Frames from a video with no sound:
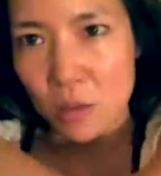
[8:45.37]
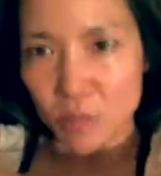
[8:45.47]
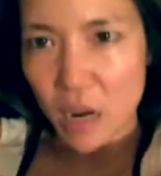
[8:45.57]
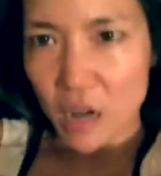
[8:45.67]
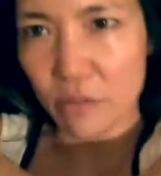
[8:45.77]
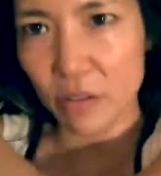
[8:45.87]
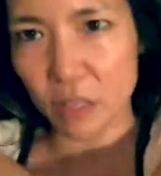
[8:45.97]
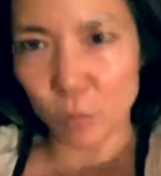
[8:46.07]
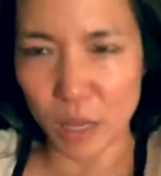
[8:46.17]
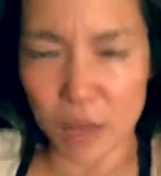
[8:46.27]
tired of
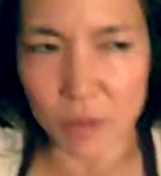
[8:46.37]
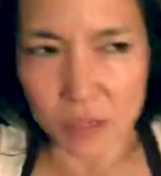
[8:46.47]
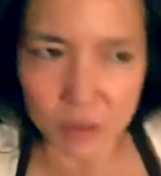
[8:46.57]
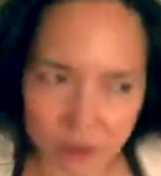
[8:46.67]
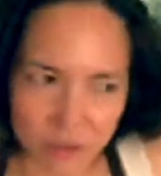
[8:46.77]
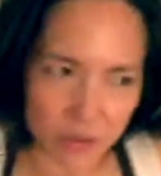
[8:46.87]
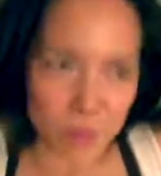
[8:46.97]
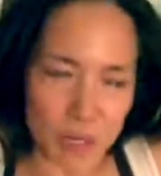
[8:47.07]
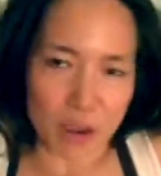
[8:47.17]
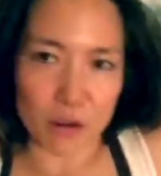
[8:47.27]
explaining myself. I'm
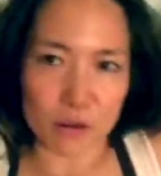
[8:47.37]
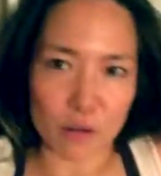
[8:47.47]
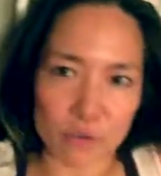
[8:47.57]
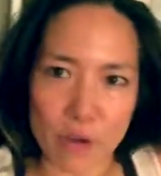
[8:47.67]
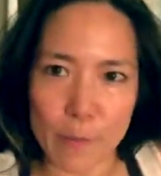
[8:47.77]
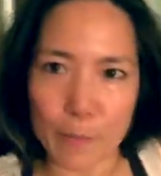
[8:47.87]
tired of